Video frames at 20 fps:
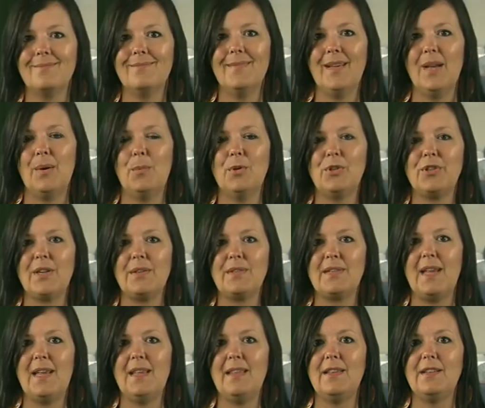And watch out
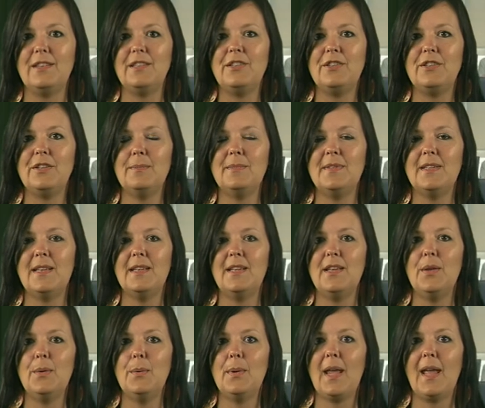at 8:30 GMT in
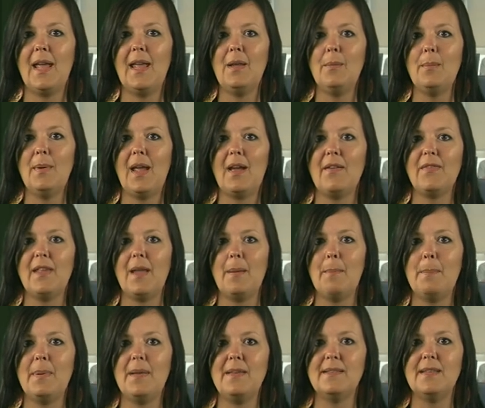the UK. We have the
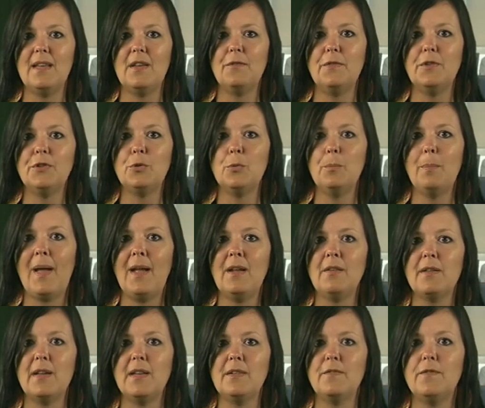MPC official
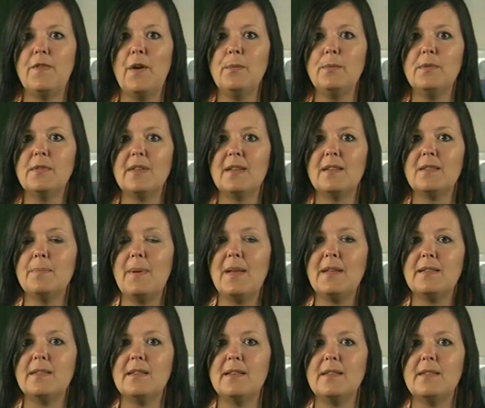bank rate votes
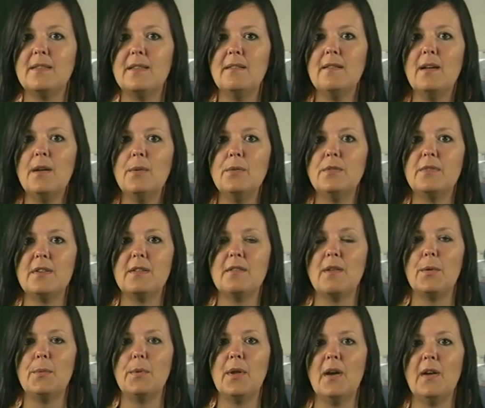expected at
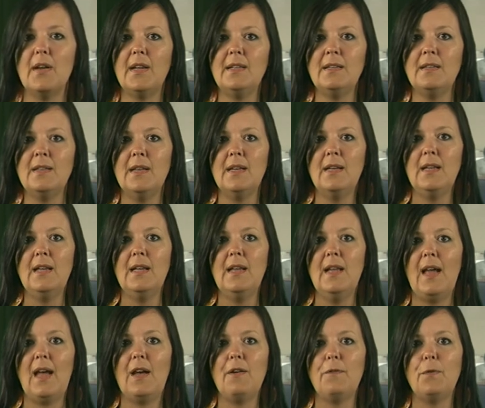009.
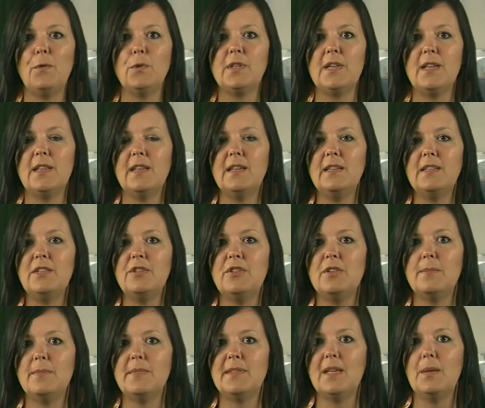At 14.30
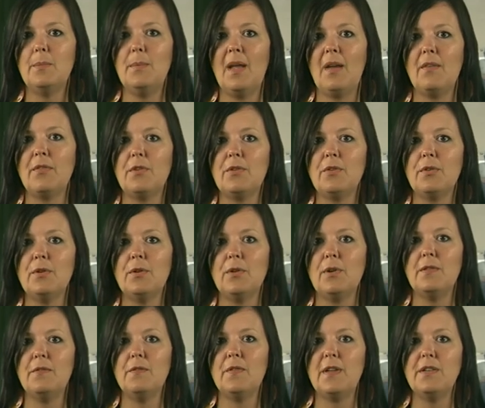GMT, we have the crude
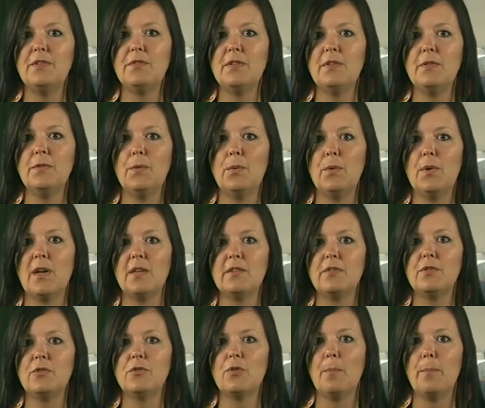oil inventories forecast
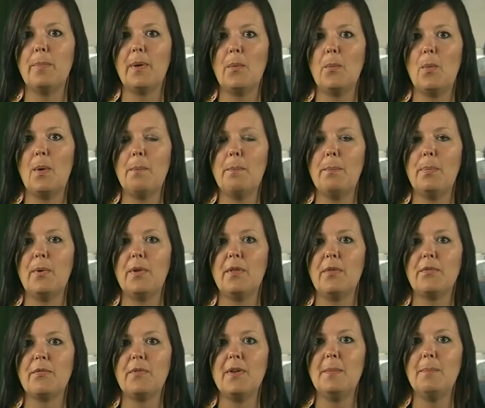to drop by
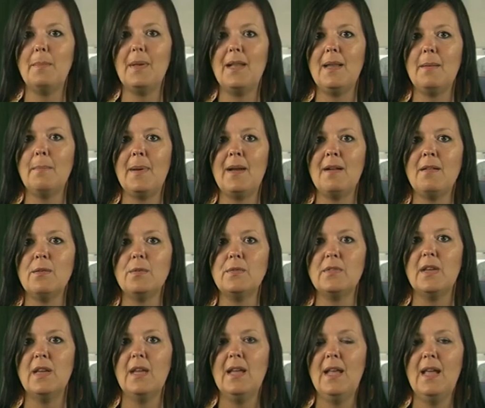1.3 million barrels,
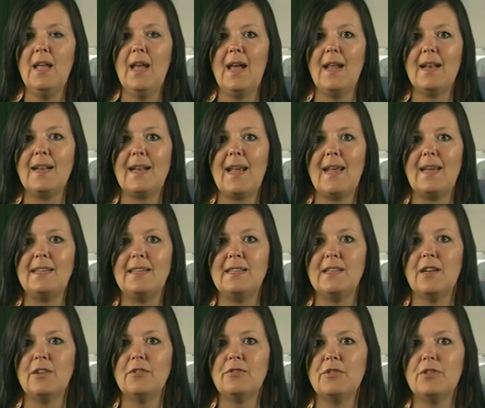and at
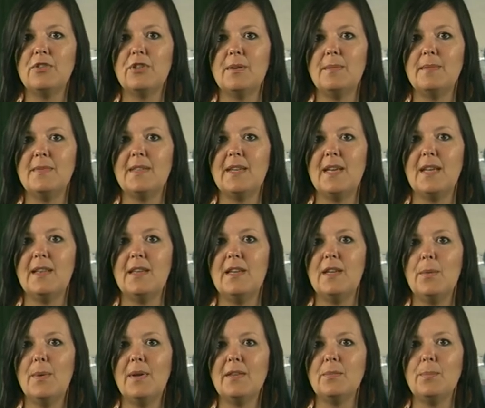1800 GMT in the
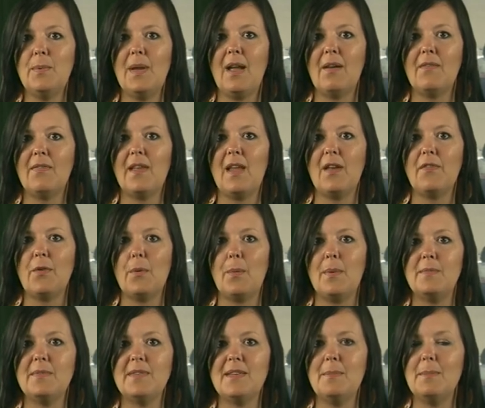US, we have the
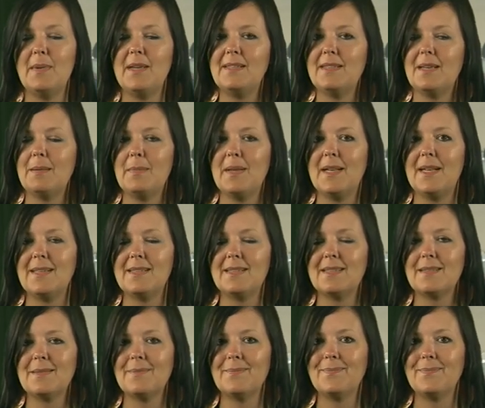FOMC meeting minutes.